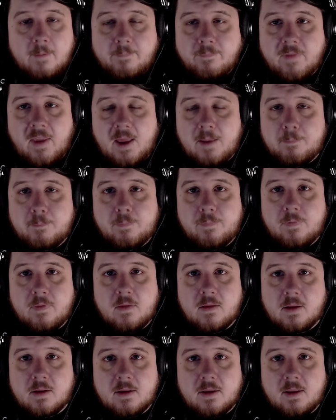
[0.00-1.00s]
And
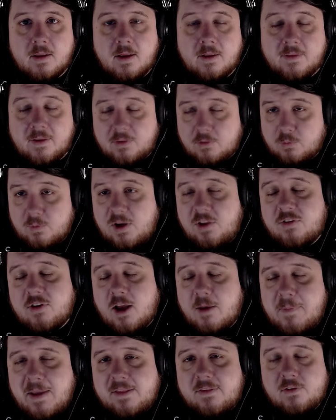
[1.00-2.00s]
the, the reason
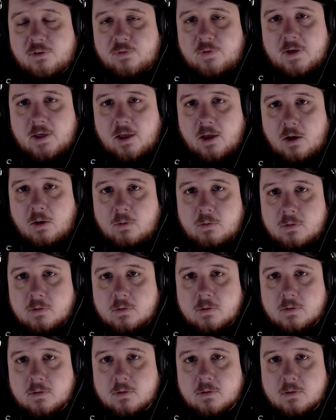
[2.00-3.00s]
I made this video
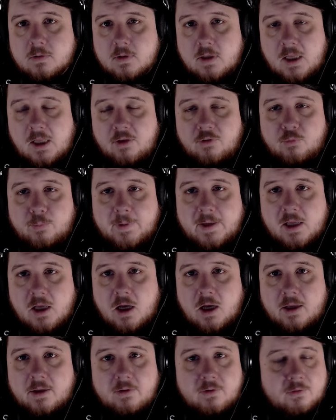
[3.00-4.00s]
is
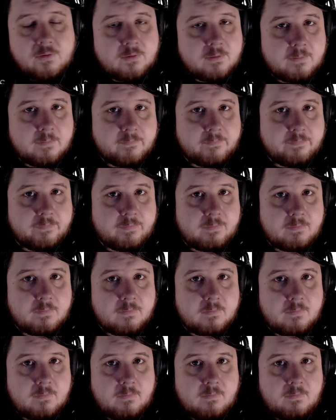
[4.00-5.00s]
because
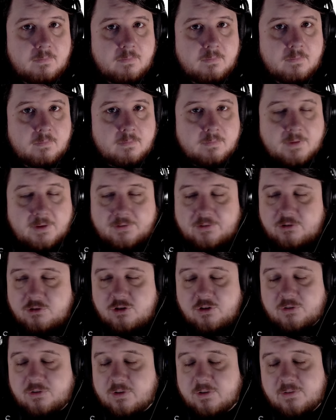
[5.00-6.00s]
this is
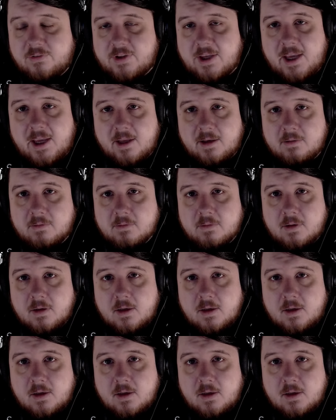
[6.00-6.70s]
just insane.